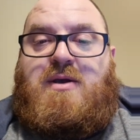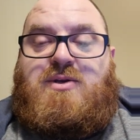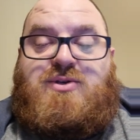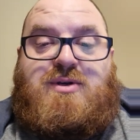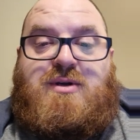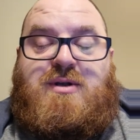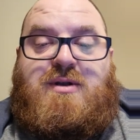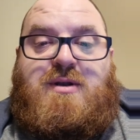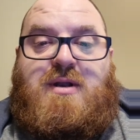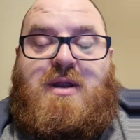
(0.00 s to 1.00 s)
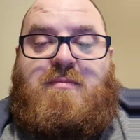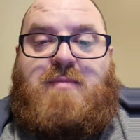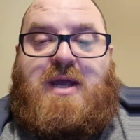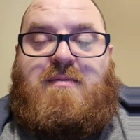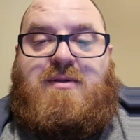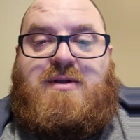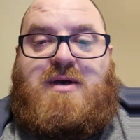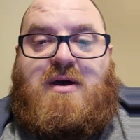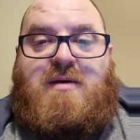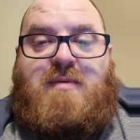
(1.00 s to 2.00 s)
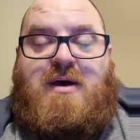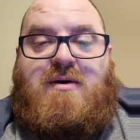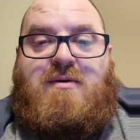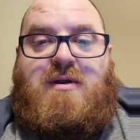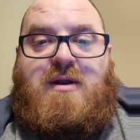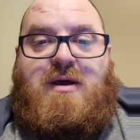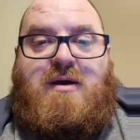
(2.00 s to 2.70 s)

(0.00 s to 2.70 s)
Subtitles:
should be able to talk about.